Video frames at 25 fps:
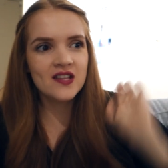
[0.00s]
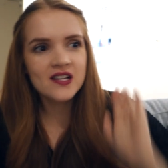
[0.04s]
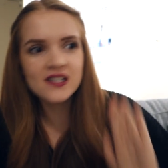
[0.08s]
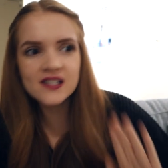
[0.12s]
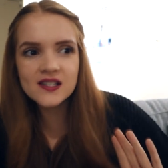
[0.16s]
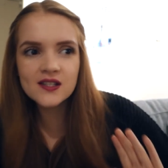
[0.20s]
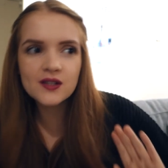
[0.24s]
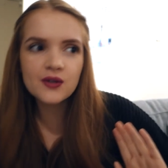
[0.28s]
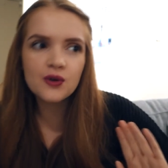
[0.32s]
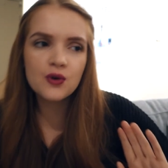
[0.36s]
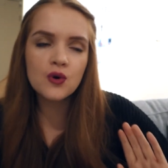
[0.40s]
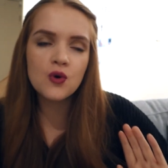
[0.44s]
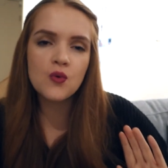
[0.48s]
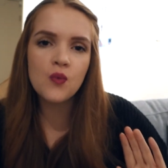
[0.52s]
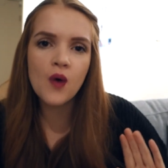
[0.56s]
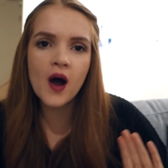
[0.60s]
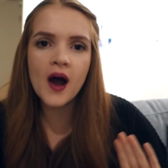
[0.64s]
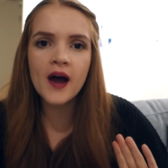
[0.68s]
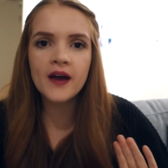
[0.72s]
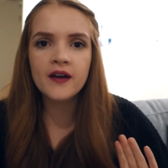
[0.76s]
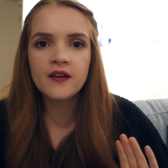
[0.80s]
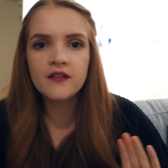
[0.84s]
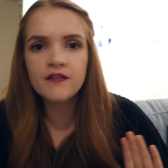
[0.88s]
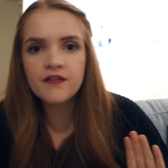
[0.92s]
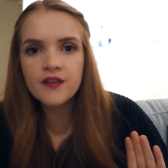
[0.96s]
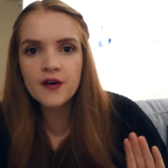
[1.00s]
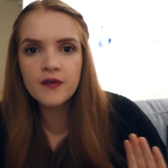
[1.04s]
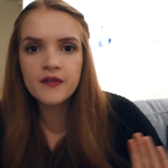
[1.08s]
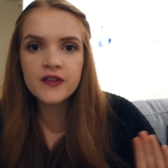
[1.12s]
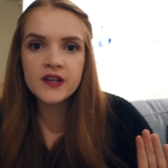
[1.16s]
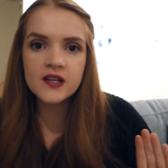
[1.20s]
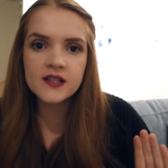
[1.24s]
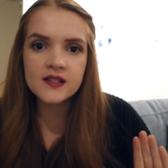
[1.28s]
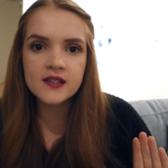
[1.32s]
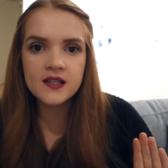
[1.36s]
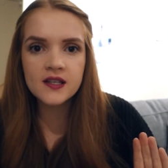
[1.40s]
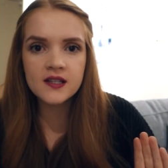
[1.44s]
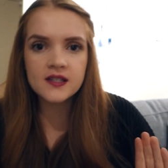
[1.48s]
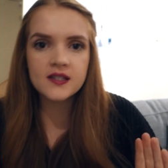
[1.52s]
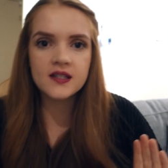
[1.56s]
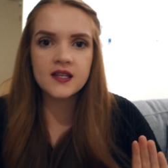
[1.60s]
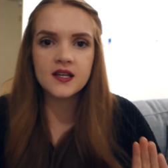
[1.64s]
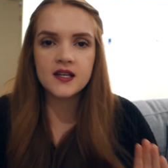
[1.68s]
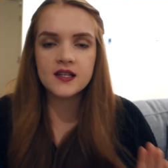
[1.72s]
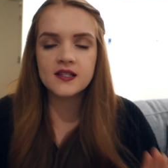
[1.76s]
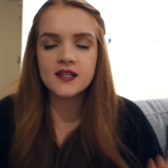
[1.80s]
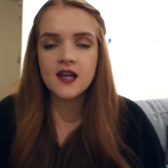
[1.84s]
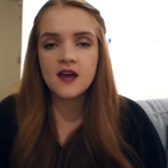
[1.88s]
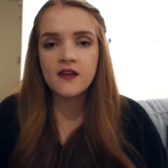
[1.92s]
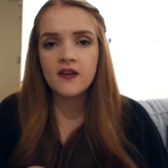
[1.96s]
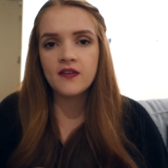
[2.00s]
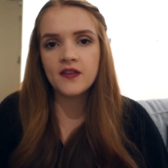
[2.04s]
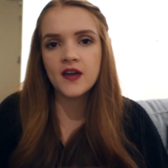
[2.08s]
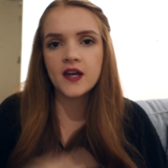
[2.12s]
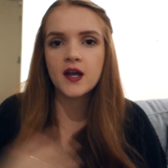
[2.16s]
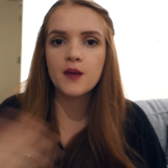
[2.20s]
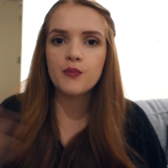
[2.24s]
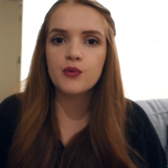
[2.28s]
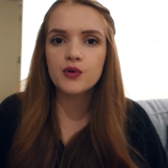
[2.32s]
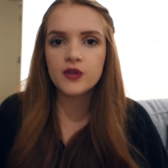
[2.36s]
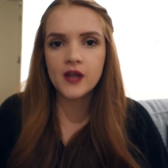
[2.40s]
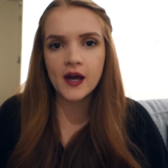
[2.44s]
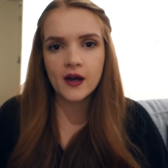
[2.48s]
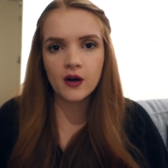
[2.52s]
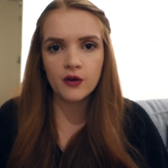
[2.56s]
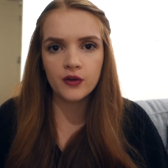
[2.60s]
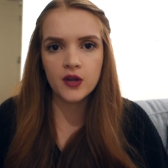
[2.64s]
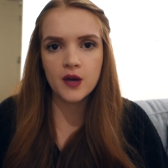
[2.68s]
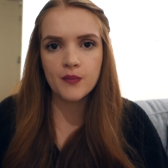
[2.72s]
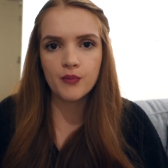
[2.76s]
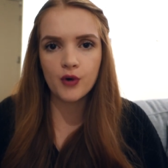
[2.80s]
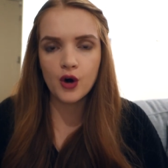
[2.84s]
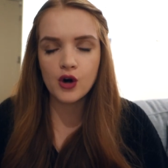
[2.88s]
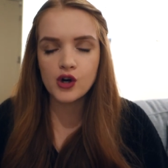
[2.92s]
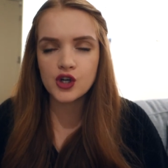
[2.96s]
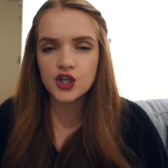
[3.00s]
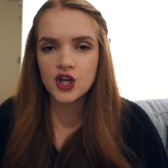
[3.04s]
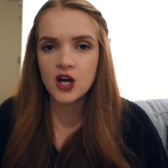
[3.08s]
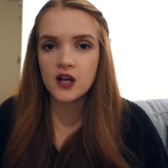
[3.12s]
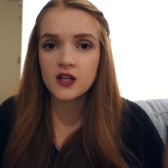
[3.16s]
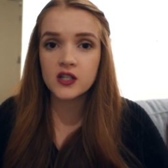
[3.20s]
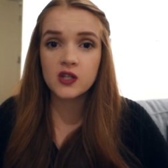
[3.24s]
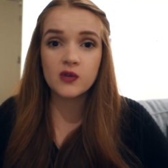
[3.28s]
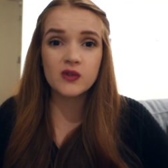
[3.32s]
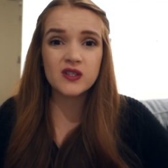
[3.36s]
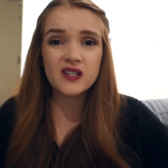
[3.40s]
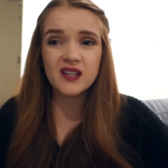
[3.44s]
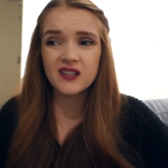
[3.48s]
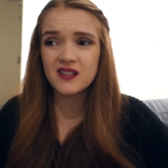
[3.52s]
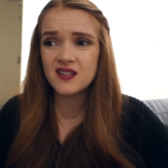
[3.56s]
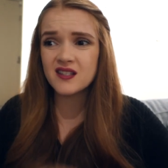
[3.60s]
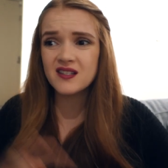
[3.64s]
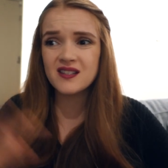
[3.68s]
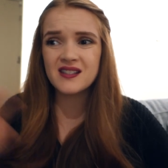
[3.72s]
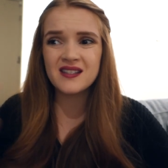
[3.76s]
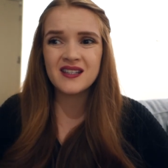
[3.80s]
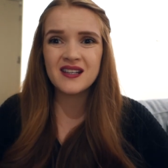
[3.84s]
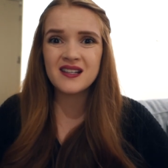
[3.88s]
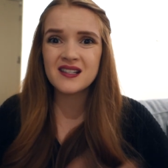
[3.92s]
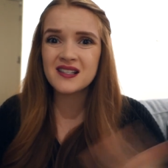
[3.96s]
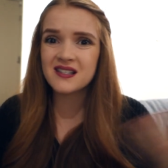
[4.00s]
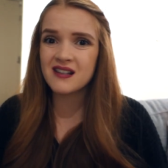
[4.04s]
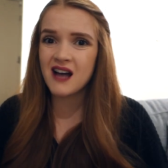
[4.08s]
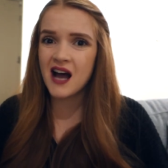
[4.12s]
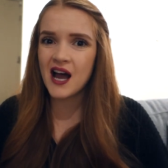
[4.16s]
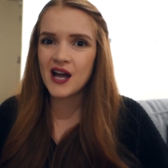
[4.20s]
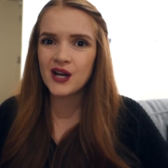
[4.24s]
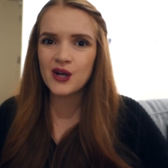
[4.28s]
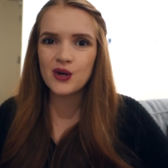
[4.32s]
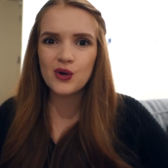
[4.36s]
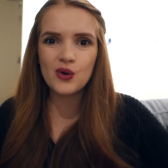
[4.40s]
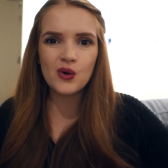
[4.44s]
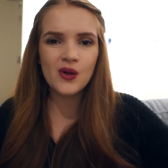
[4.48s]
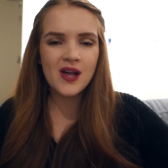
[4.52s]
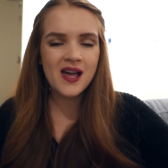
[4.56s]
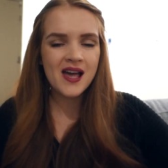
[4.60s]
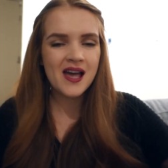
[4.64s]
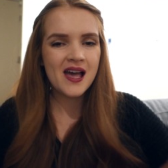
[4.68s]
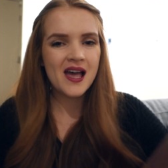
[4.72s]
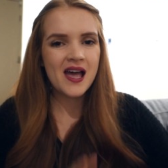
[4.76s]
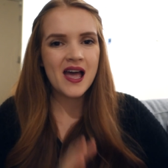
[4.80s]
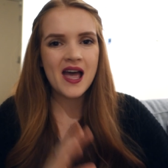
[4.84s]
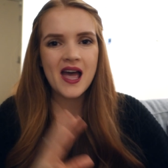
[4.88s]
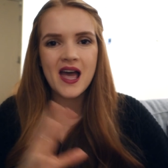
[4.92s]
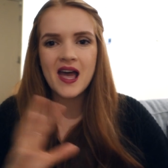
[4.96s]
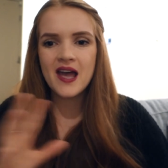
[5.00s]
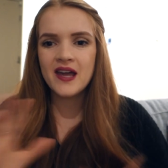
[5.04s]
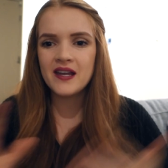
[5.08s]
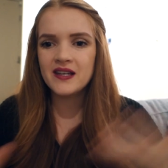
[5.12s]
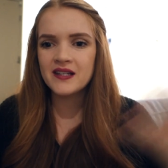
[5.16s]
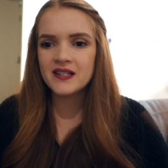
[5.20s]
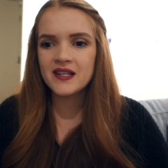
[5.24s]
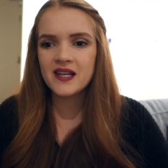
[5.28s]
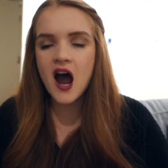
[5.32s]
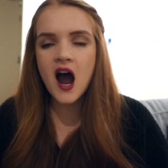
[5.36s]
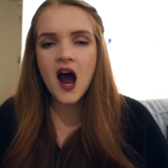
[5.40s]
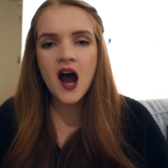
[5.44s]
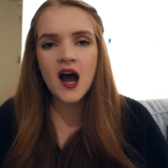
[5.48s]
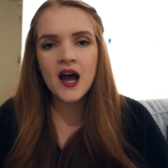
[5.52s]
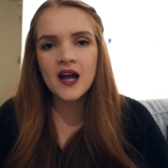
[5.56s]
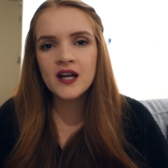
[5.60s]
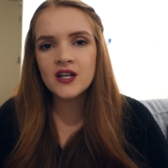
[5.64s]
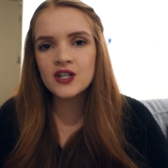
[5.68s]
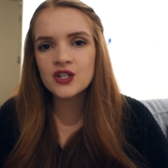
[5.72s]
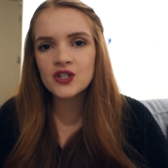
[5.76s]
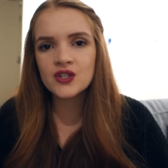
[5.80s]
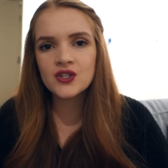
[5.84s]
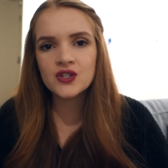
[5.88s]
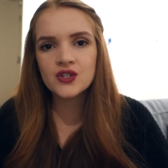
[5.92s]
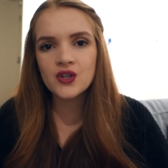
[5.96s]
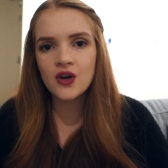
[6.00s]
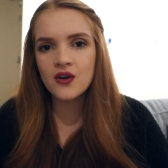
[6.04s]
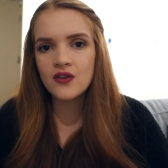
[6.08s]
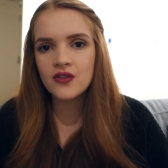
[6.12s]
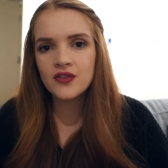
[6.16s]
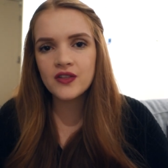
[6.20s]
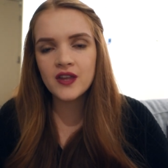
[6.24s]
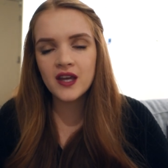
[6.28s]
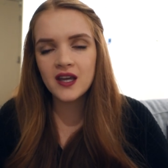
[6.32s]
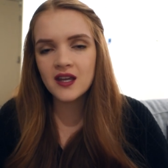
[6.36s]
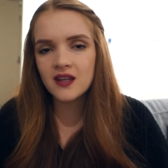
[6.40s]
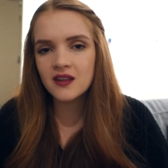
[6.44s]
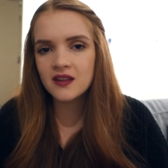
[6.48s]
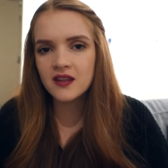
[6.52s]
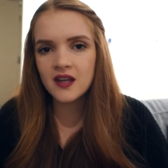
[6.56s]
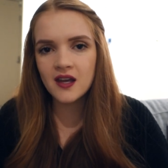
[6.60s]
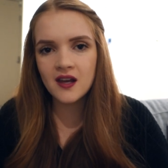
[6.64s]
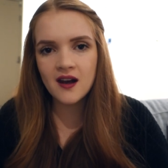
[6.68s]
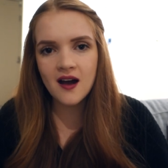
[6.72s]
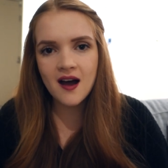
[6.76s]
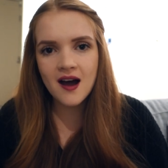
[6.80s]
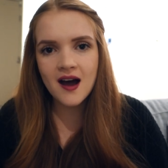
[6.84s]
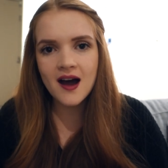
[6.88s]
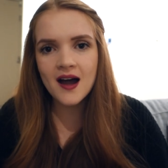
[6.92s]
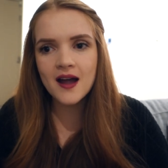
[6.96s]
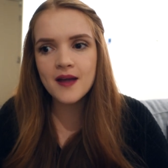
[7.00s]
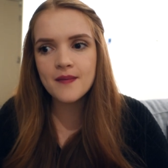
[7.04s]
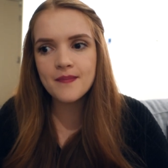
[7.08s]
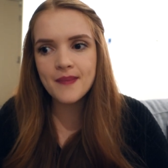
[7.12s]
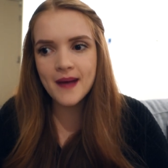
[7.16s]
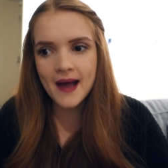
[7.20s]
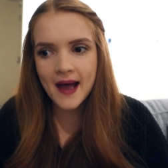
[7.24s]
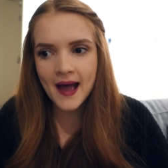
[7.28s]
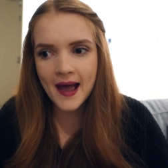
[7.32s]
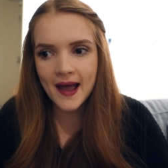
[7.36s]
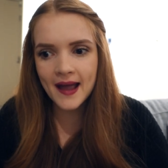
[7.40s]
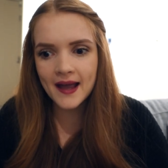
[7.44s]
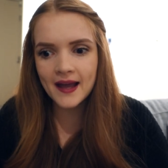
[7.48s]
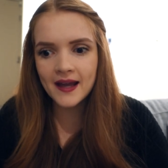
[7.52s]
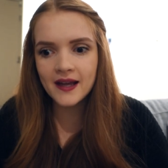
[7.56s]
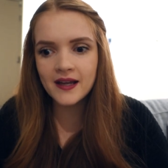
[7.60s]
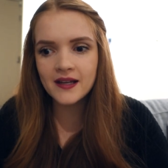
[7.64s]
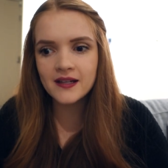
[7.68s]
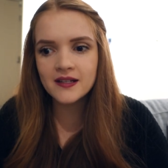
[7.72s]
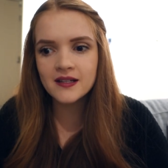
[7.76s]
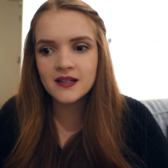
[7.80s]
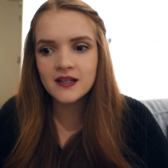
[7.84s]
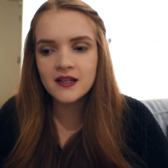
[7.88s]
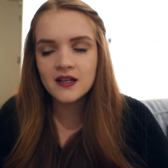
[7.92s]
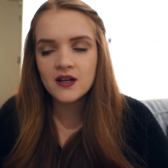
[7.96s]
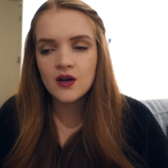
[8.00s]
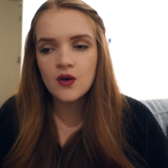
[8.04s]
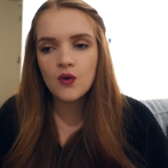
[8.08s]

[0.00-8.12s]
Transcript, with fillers: this school won for this, this, this, and then they can put that on their brochure. So it's like this sick cycle, and I just don't think that I paid